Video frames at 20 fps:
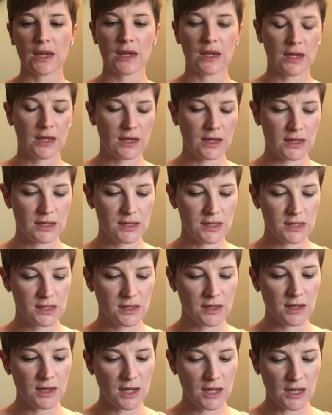And
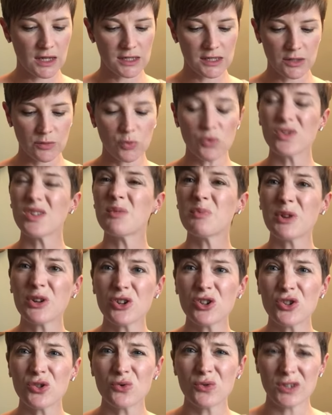yeah, I suppose I
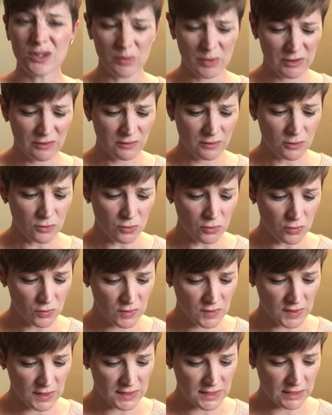better show you my floats
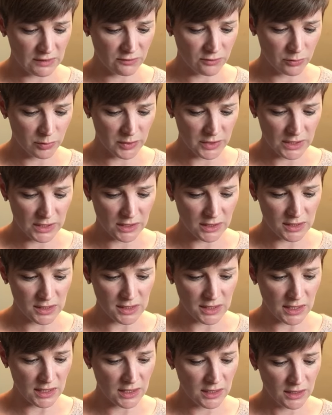since everybody does
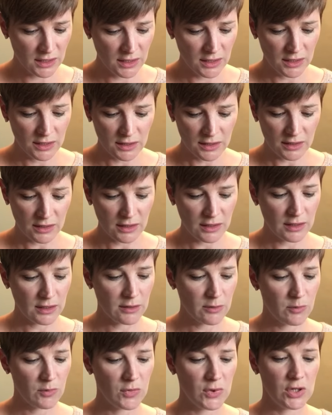that.
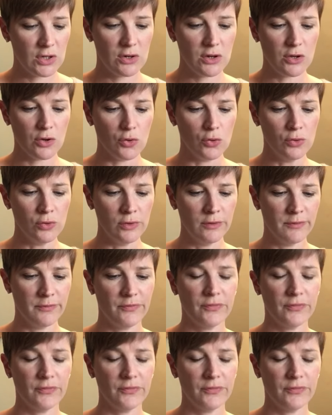Here you go.